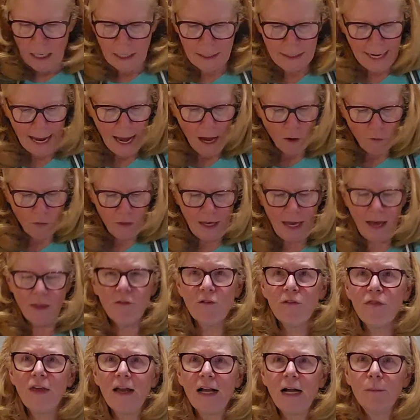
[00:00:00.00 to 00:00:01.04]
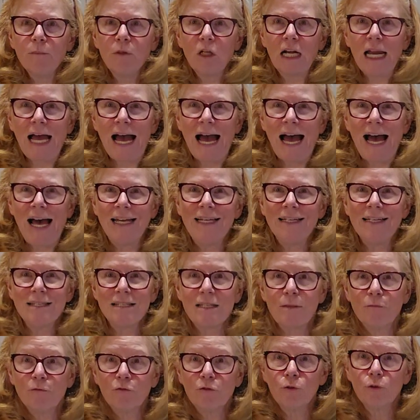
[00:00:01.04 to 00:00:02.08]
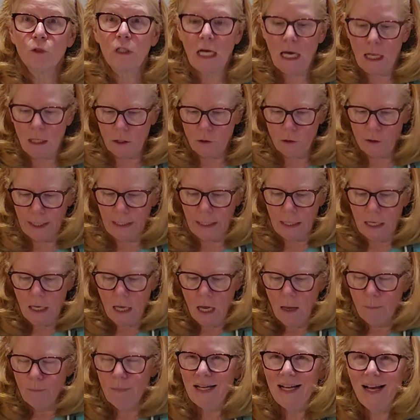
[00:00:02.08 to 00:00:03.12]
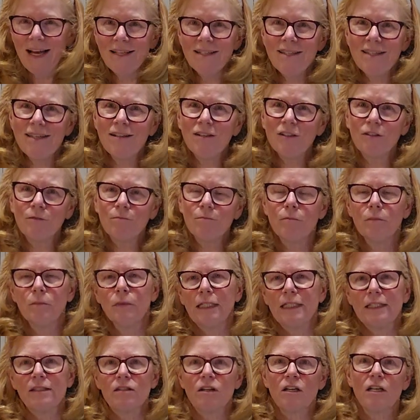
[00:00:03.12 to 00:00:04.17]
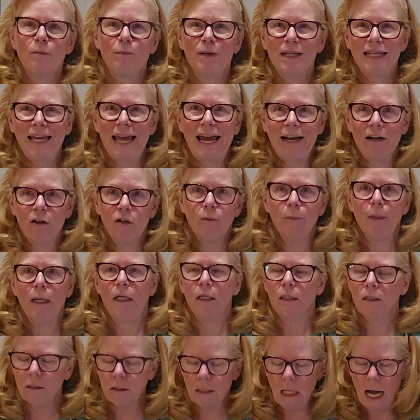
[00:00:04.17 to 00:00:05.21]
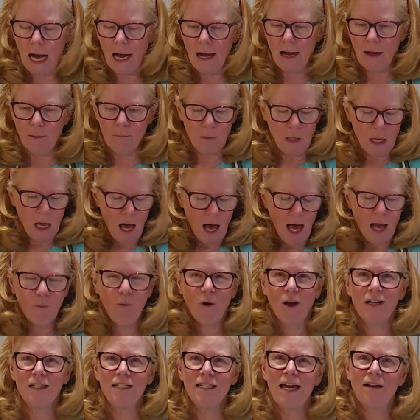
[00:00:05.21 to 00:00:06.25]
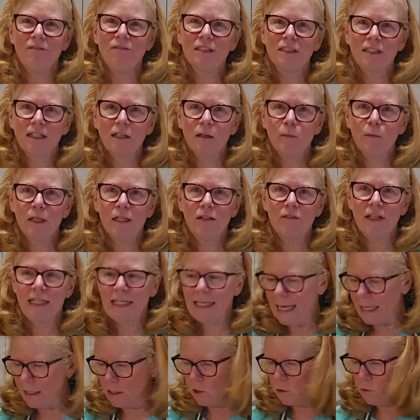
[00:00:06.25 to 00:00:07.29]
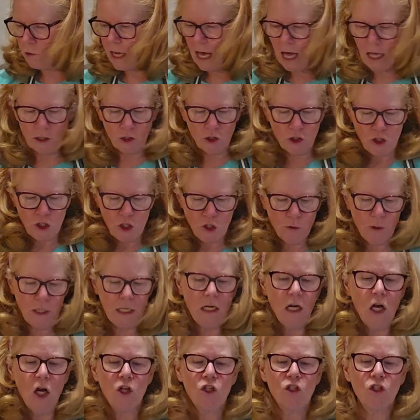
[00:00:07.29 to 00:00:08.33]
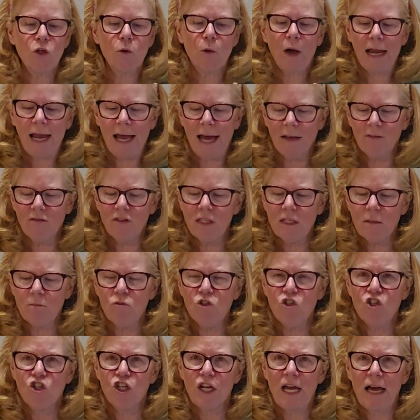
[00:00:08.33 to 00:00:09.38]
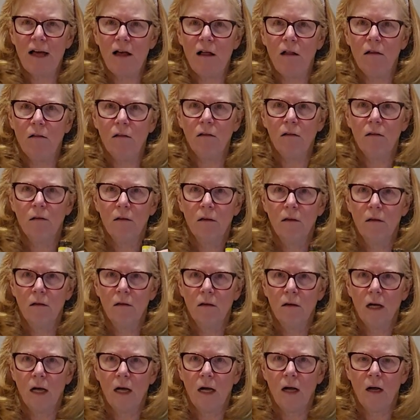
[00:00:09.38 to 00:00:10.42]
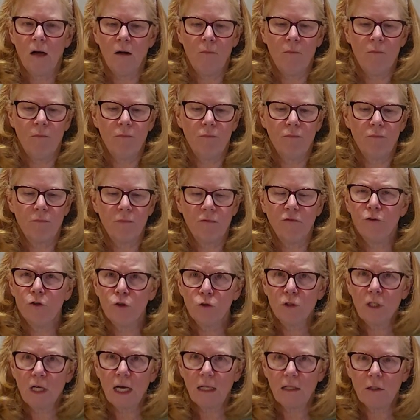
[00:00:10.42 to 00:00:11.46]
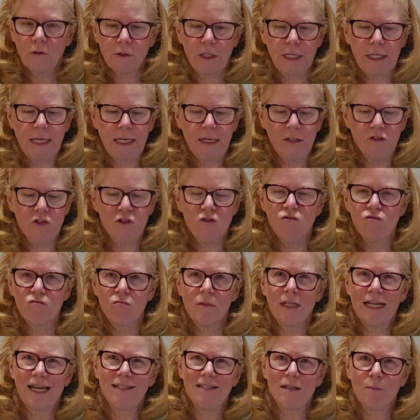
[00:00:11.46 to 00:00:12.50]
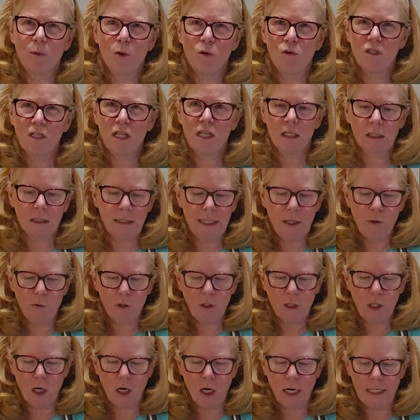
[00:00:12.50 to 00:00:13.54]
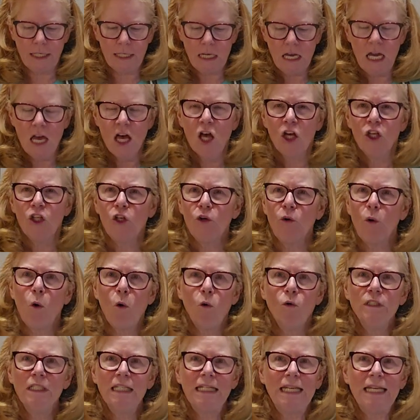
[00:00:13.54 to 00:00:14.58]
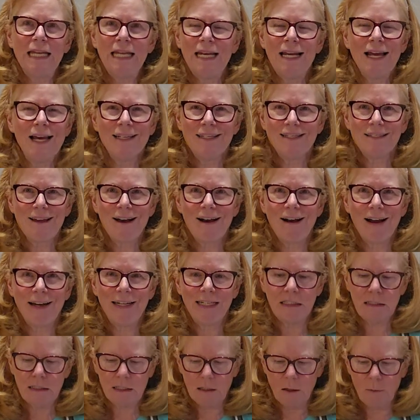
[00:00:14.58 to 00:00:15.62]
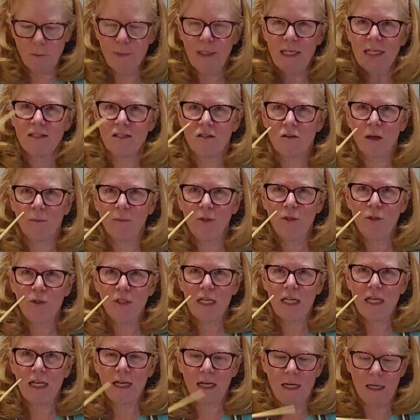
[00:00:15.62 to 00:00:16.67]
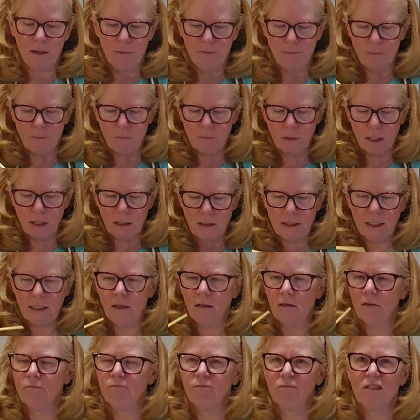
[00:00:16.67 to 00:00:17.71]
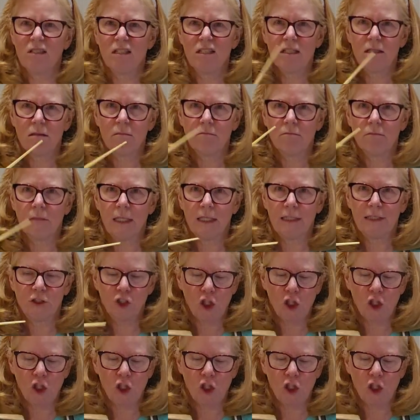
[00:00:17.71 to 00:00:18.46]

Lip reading: Now, the other thing I'm going to add is some food coloring. Because it's going to be caramel, I wanted to have a little bit of a yellow color to it, so I have some gel food coloring here. So as opposed to the liquid kind, you only need a tiny little bit. So I'm using a little like